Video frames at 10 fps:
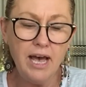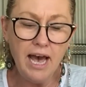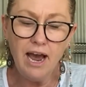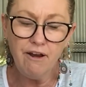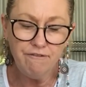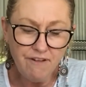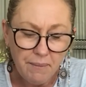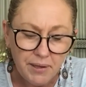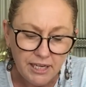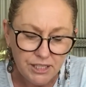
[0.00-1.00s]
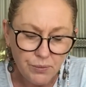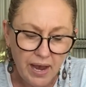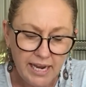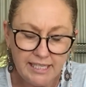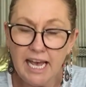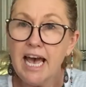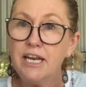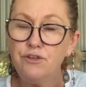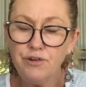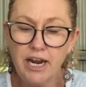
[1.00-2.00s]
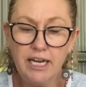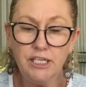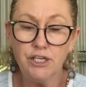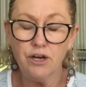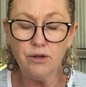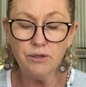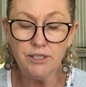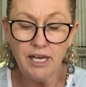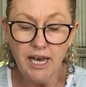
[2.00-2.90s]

are a fabulous way to add drainage holes.